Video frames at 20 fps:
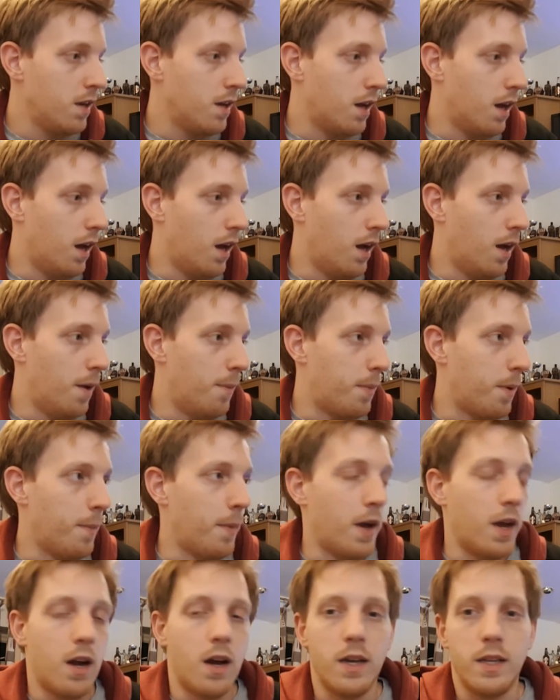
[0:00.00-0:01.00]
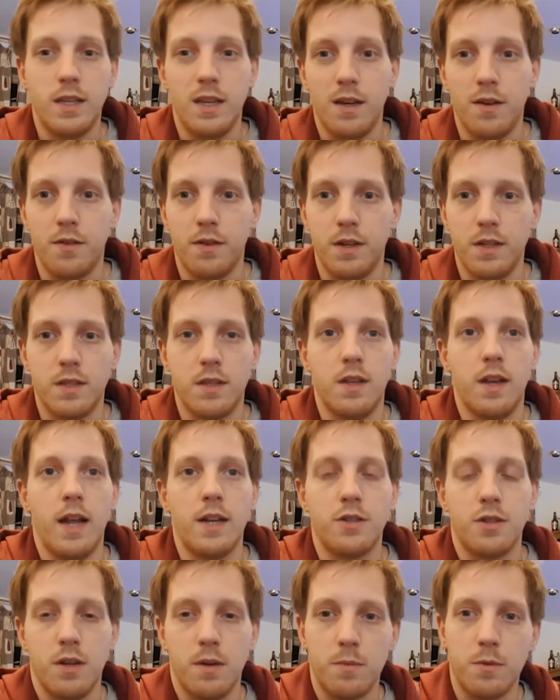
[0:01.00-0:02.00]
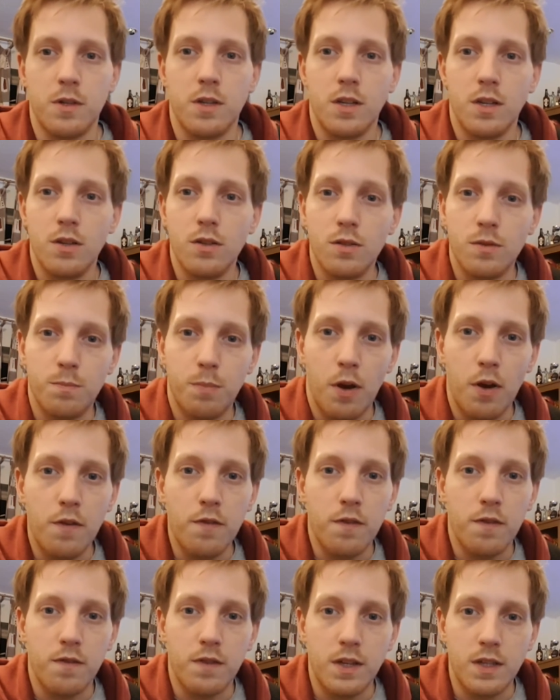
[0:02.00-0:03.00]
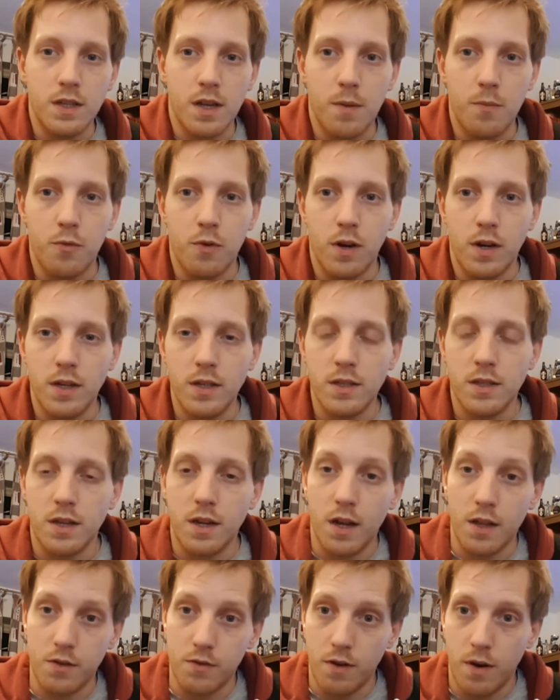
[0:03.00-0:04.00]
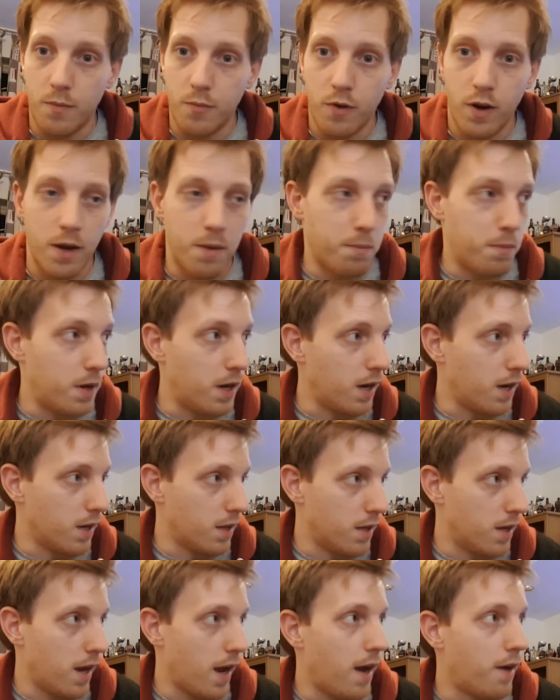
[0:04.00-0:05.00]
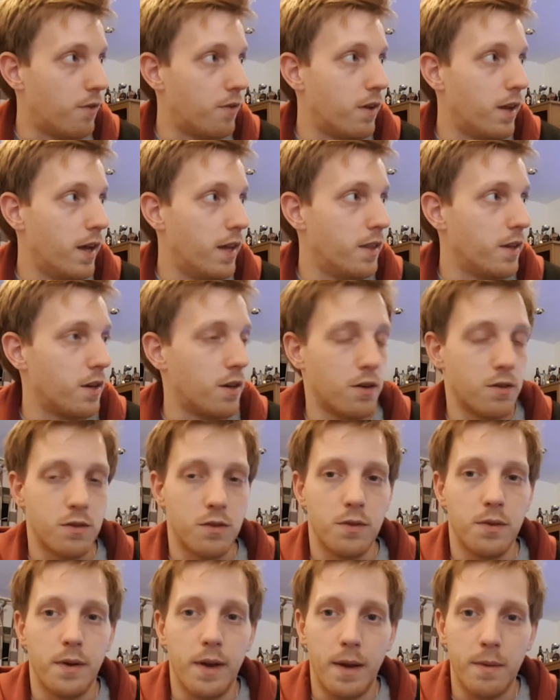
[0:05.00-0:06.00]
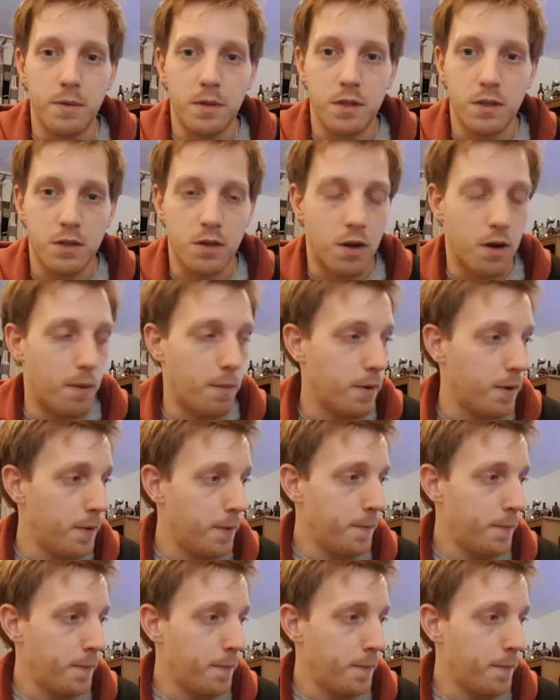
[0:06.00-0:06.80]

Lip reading: But my idea is that actually I'm going to use both of these uprights, the other upright being the outlet that goes all the way up to the top.